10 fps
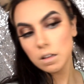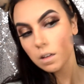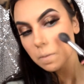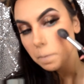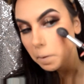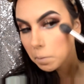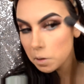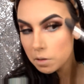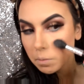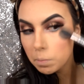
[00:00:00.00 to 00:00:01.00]
And I'm
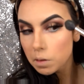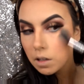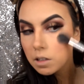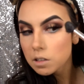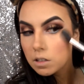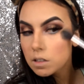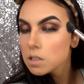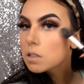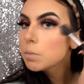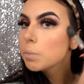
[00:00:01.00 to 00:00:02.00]
gonna apply it
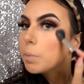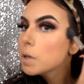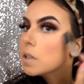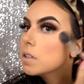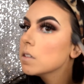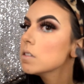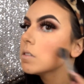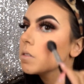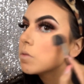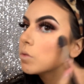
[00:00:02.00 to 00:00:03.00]
as a
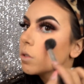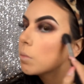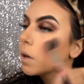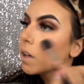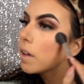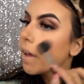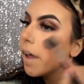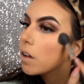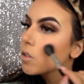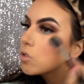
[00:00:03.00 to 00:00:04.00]
base for my
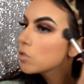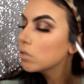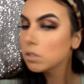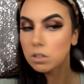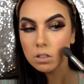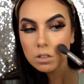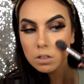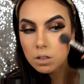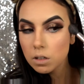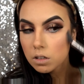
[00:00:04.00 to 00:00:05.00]
actual
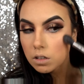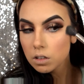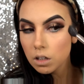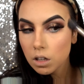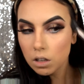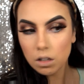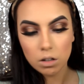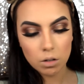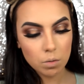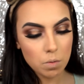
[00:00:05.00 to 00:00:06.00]

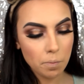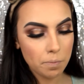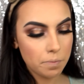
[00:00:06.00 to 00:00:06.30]
glow.